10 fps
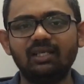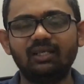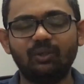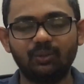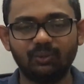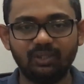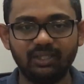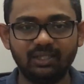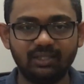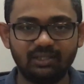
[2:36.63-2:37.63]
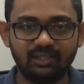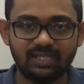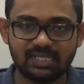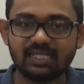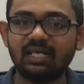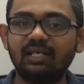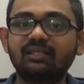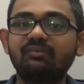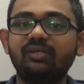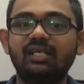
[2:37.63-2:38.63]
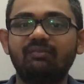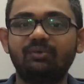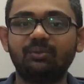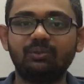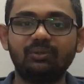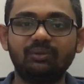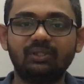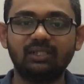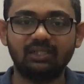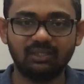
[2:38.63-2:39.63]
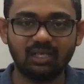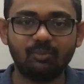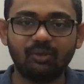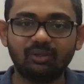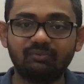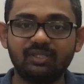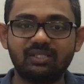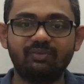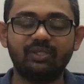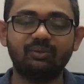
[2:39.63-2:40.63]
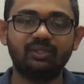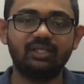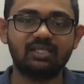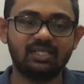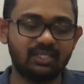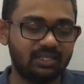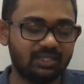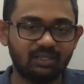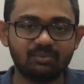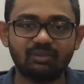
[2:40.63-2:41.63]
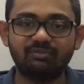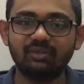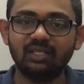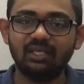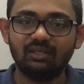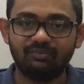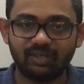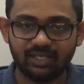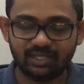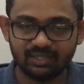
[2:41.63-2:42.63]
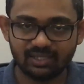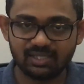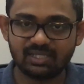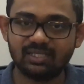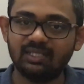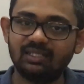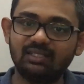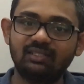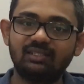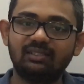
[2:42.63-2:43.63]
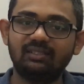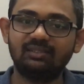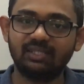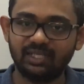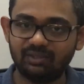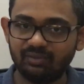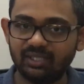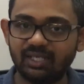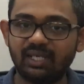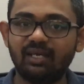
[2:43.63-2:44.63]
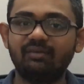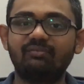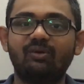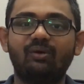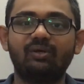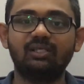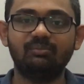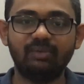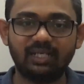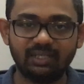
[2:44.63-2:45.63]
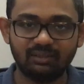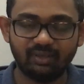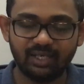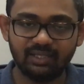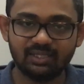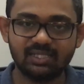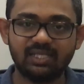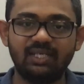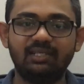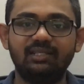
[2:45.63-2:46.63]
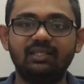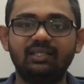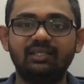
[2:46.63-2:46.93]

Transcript: Not only as a country, we have to come out of this victoriously in terms of fighting this threat we have, or combating the virus, and